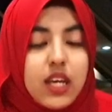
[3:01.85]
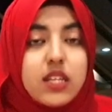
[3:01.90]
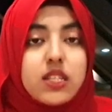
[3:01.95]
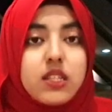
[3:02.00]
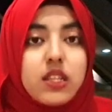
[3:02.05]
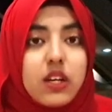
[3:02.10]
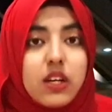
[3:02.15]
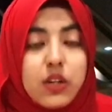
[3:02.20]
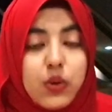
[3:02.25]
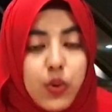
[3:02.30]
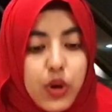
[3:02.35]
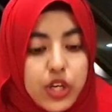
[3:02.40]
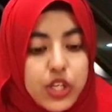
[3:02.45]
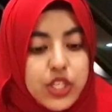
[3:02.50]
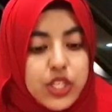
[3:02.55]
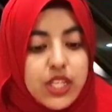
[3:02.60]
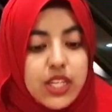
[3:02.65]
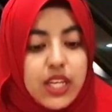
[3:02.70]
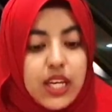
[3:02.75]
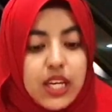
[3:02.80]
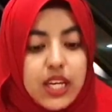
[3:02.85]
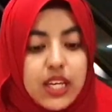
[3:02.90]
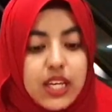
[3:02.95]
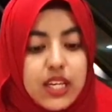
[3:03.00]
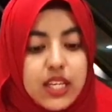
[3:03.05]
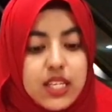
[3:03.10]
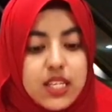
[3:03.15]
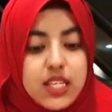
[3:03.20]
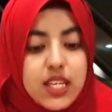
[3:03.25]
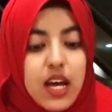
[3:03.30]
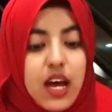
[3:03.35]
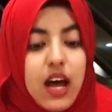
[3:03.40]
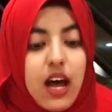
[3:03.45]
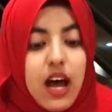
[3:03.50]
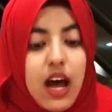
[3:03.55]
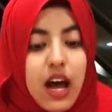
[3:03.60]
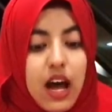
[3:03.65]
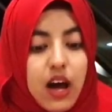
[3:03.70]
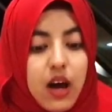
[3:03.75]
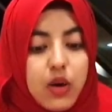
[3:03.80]
His third question is,
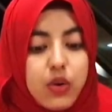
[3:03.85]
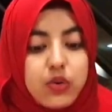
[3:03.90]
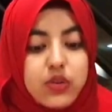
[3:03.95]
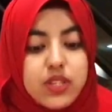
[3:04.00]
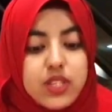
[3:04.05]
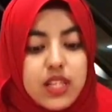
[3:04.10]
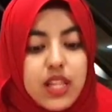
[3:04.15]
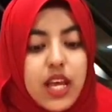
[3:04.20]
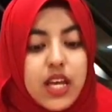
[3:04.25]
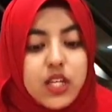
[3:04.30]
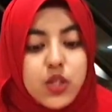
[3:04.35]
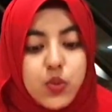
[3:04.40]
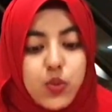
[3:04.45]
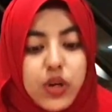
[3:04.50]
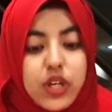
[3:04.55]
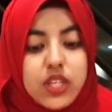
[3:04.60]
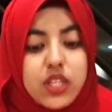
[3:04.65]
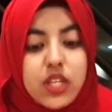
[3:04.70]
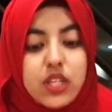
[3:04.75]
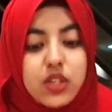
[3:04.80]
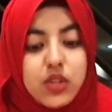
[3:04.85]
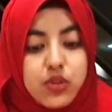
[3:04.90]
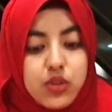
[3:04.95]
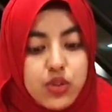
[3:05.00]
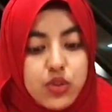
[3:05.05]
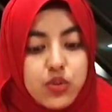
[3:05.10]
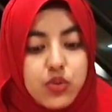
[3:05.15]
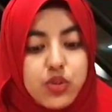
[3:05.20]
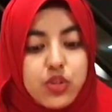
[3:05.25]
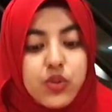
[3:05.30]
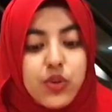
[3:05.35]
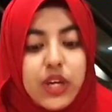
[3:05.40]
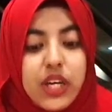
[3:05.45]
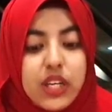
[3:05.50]
how/what did you do to